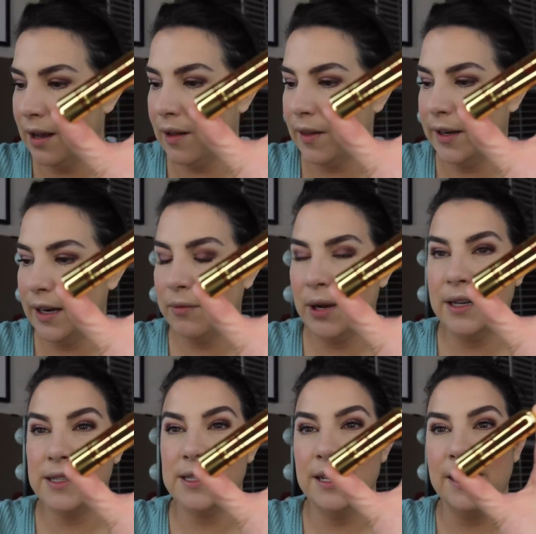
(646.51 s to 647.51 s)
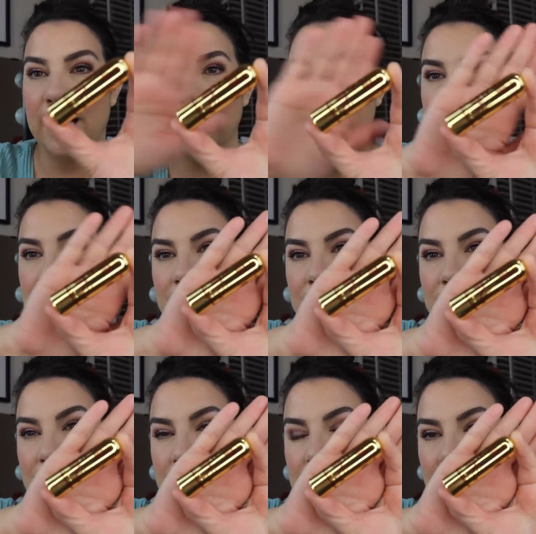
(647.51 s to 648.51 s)
Holiday Red is the
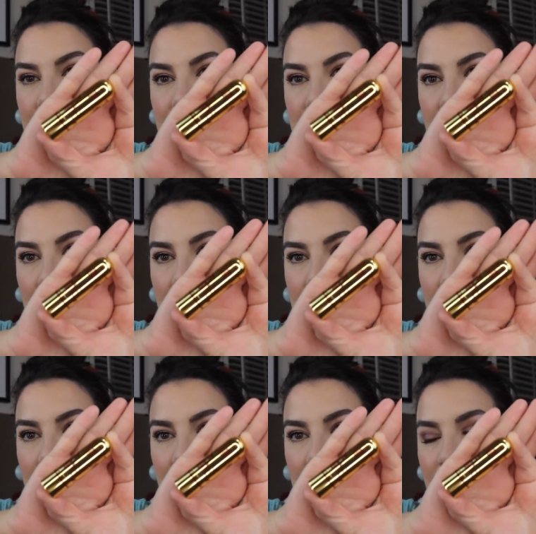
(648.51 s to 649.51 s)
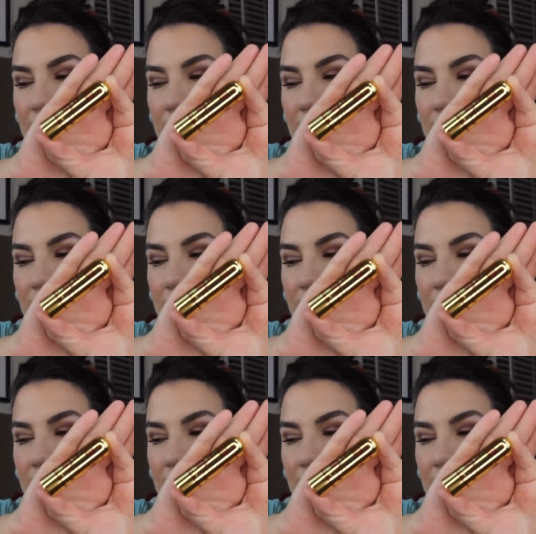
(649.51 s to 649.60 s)
1950 shade, by the